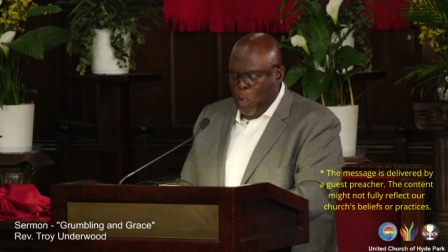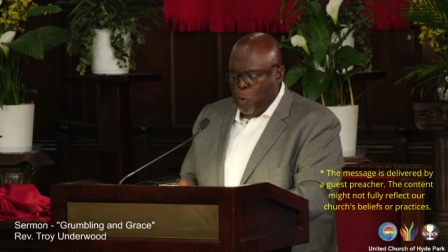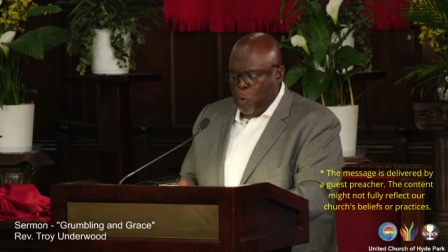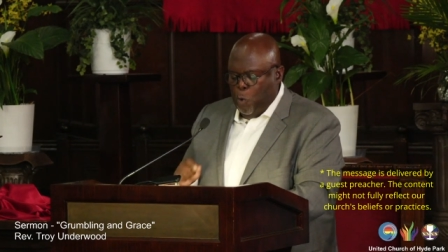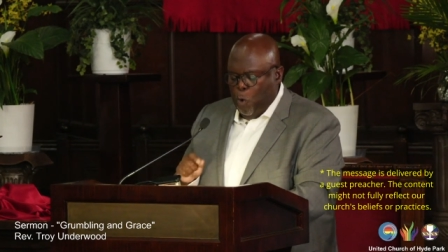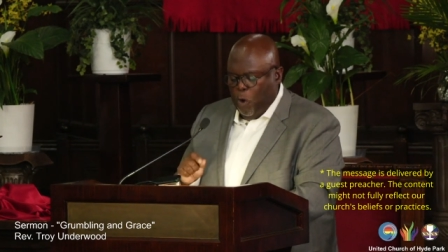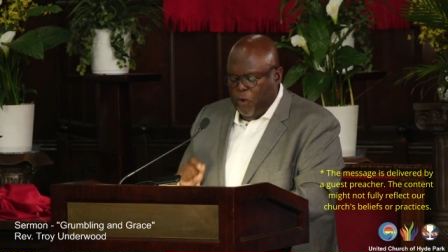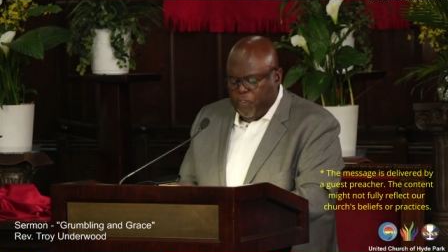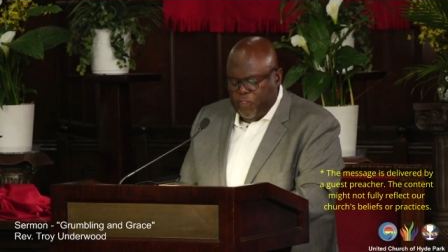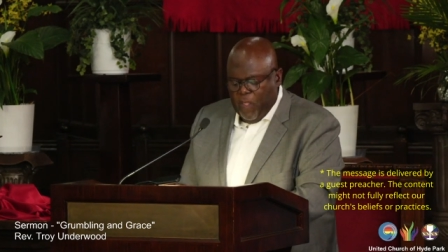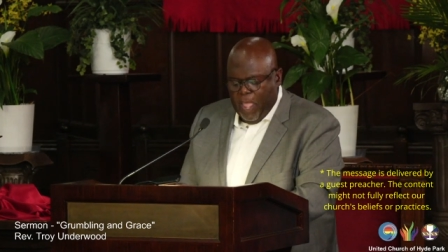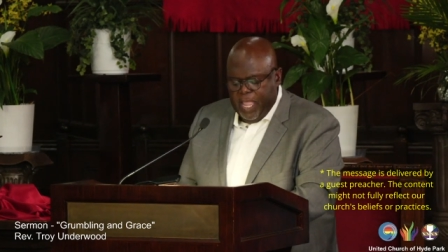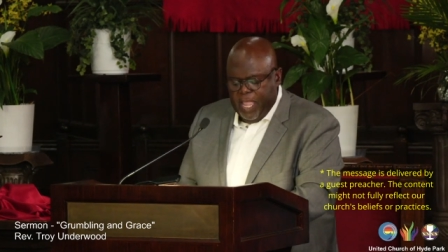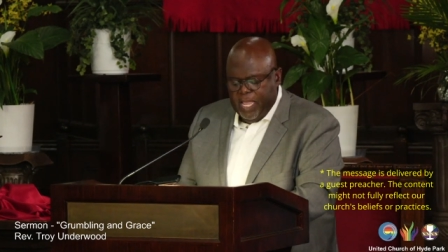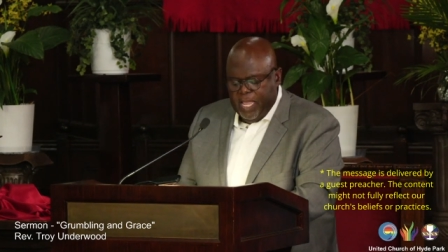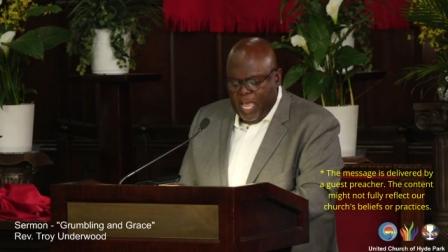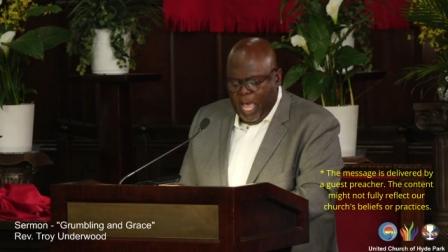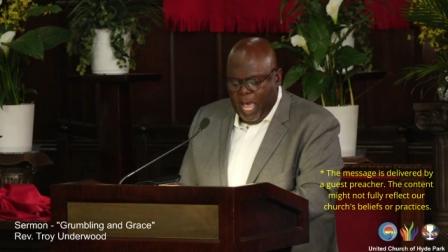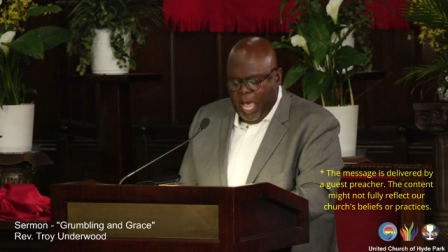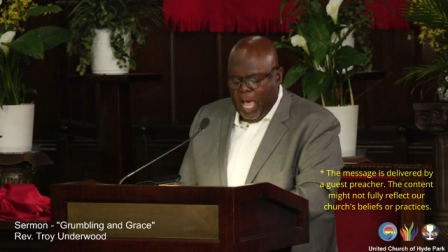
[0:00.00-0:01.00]
nor
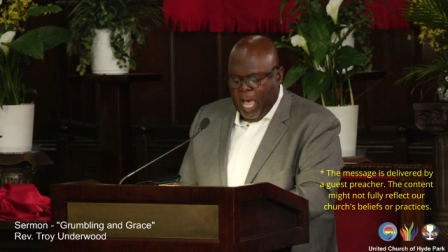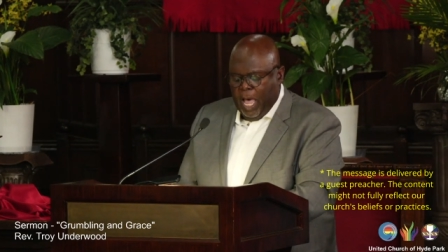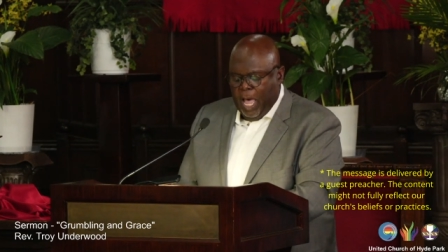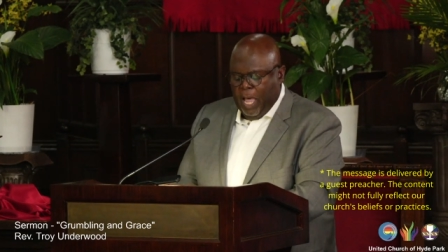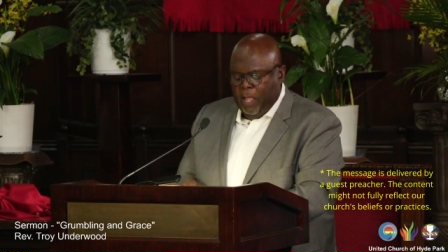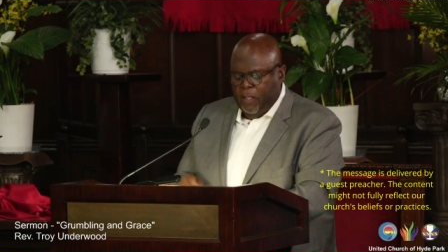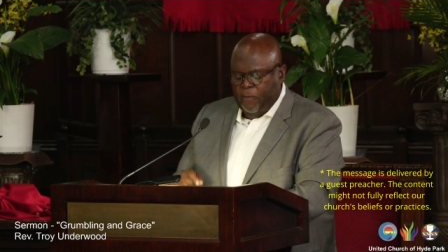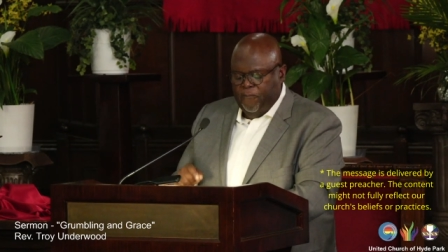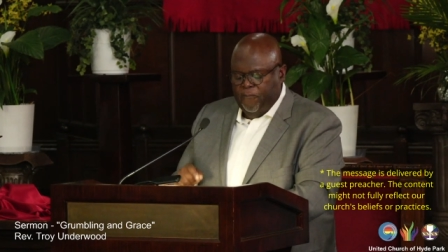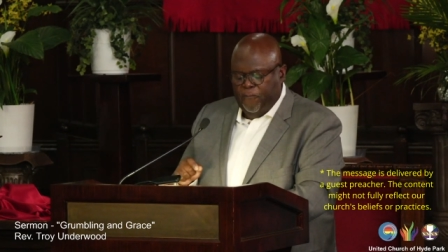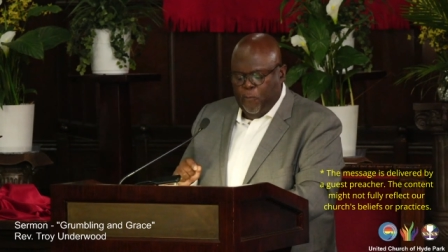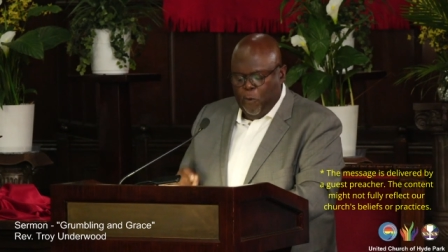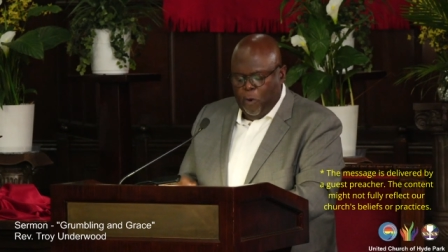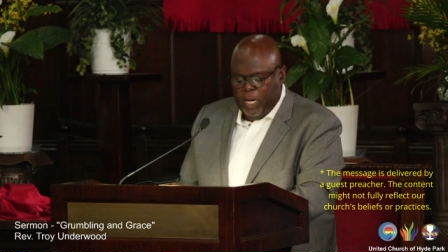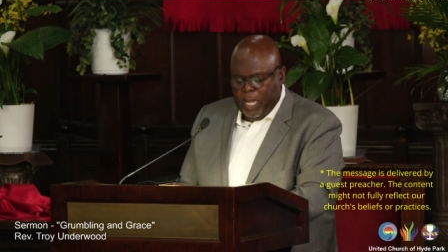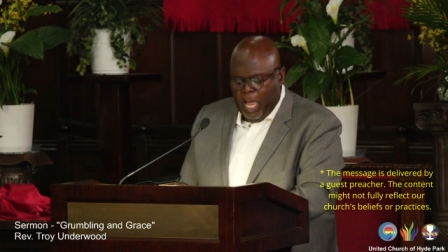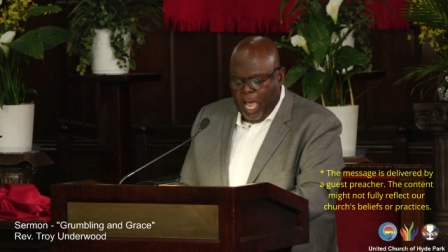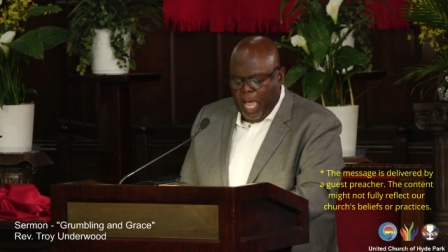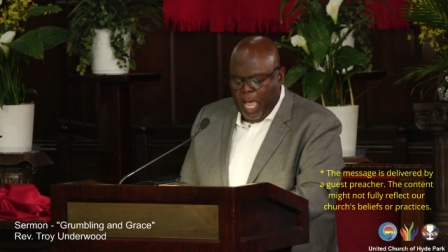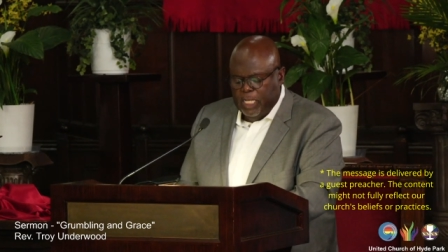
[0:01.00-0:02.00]
thanked God for
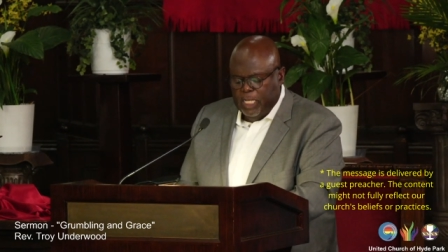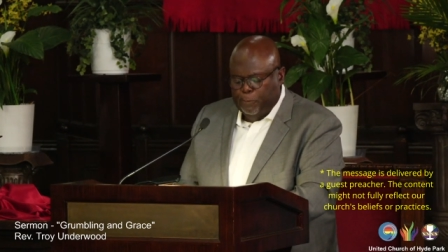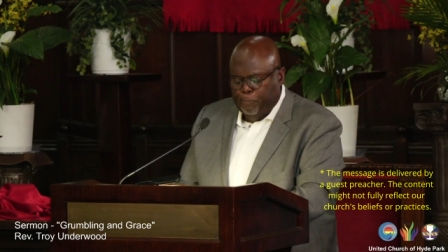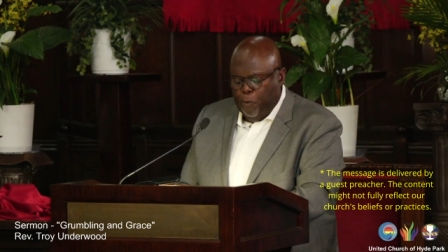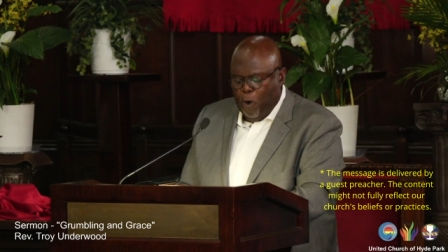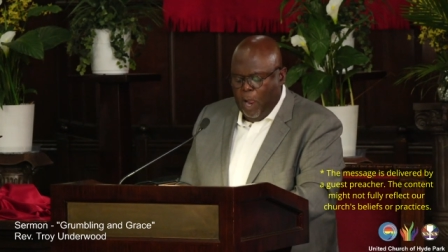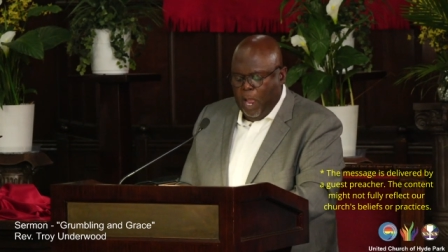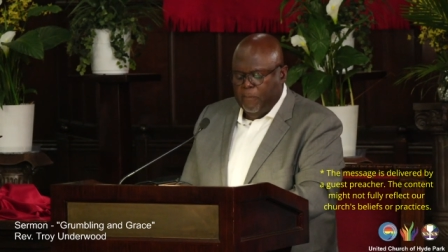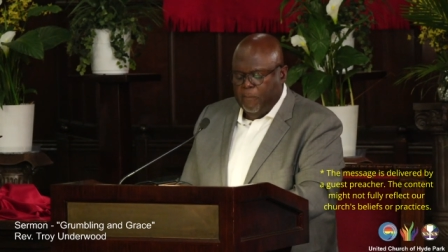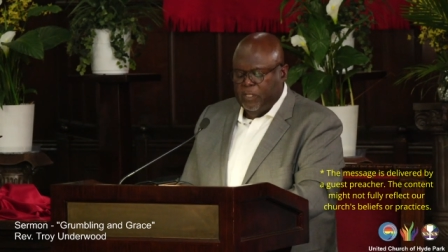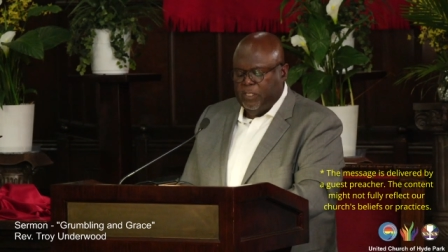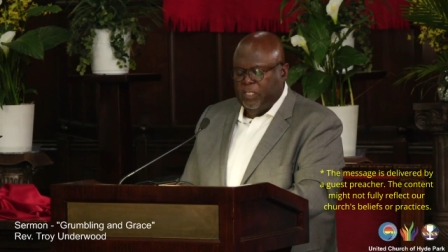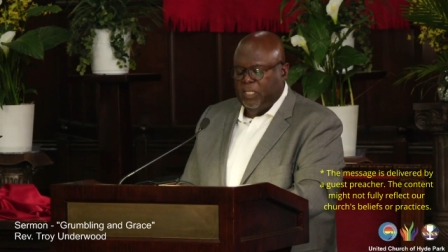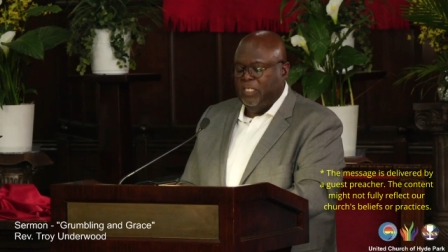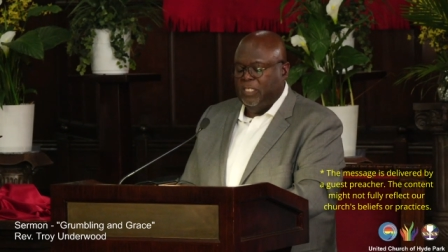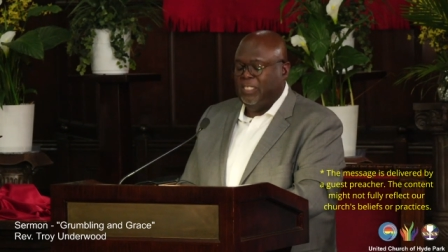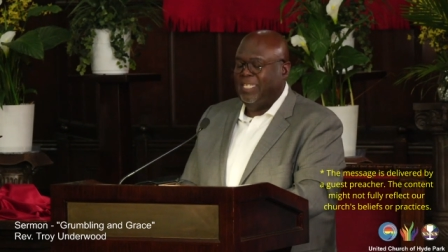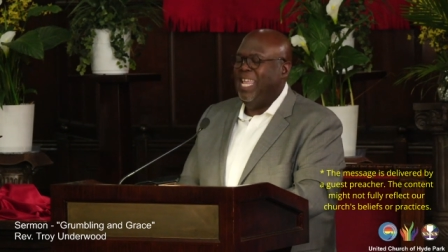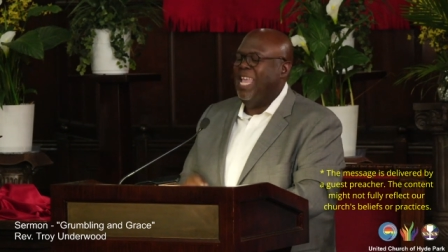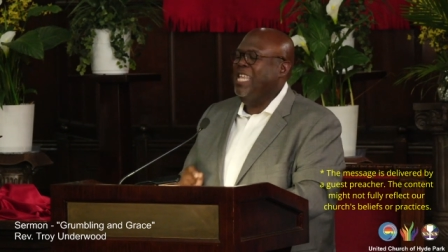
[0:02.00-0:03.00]
God's
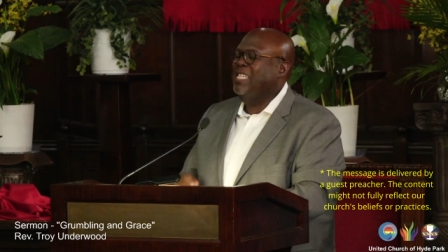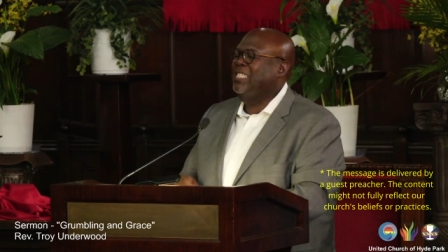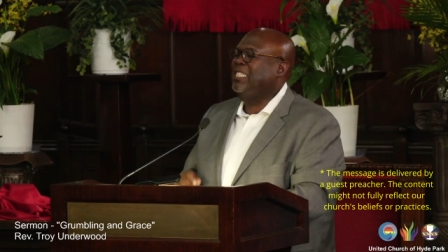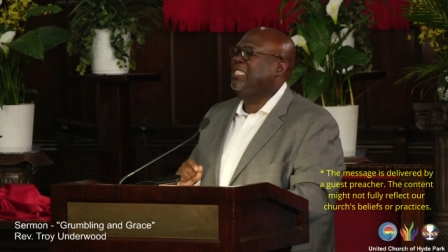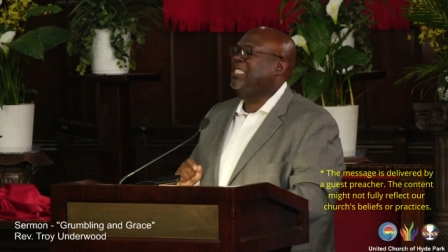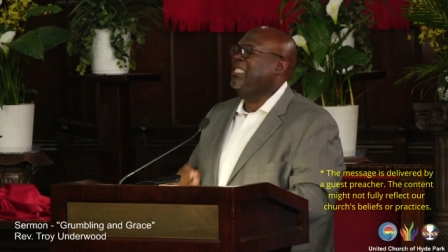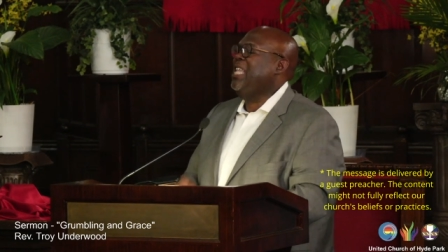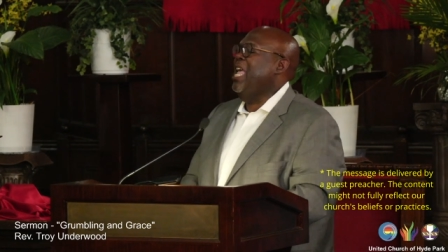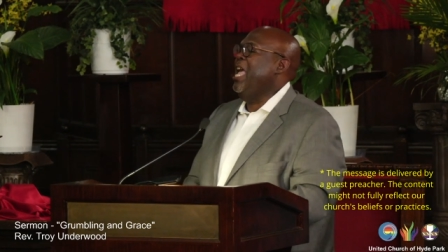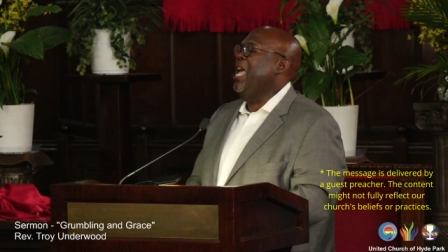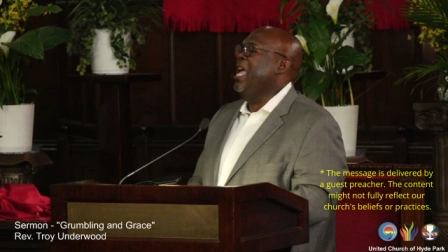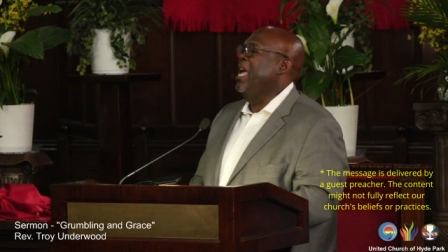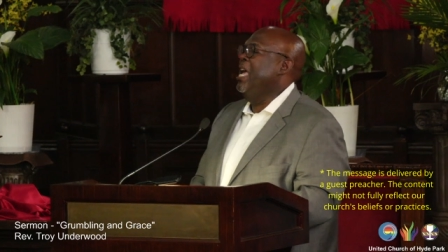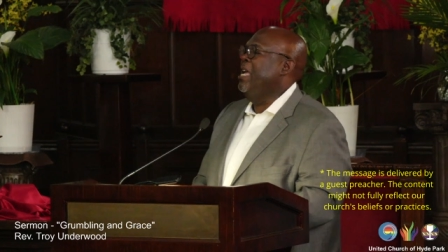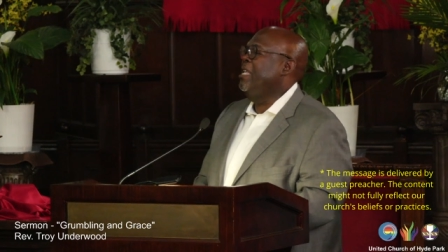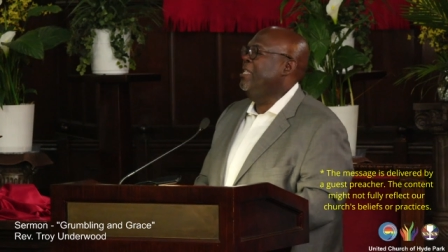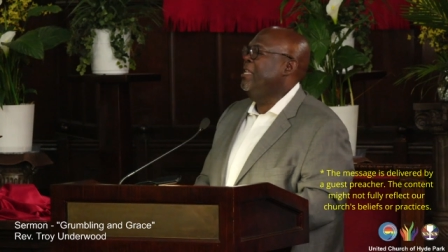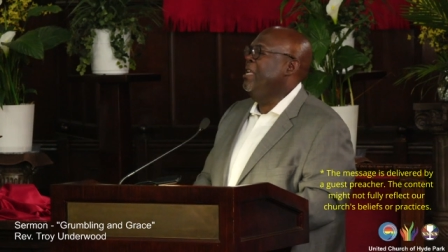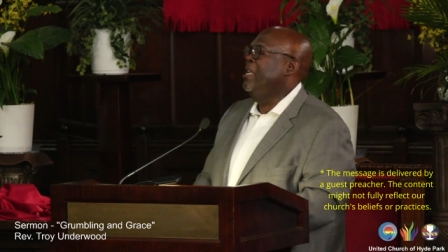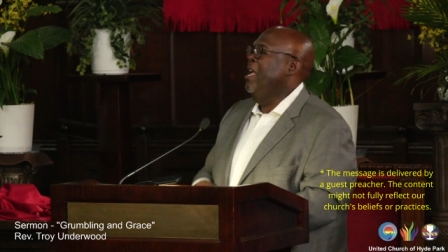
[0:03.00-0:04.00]
promises.
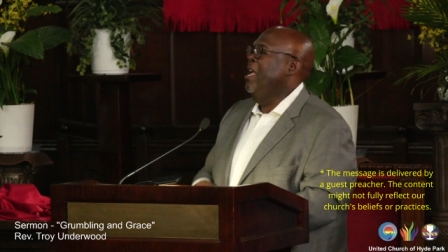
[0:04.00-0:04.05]
Instead,